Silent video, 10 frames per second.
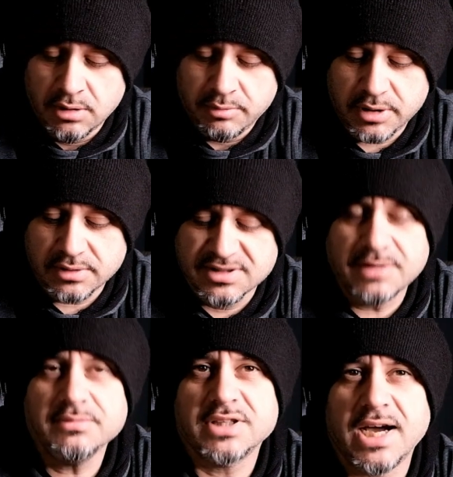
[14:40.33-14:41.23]
But
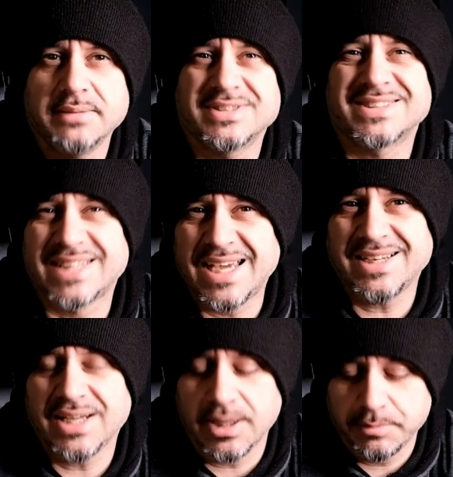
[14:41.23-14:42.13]
sometimes can
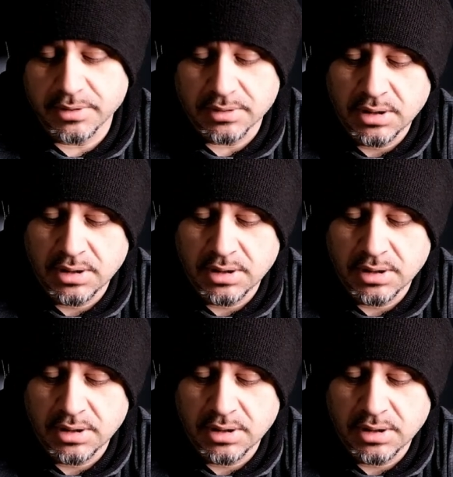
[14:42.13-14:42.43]
happen.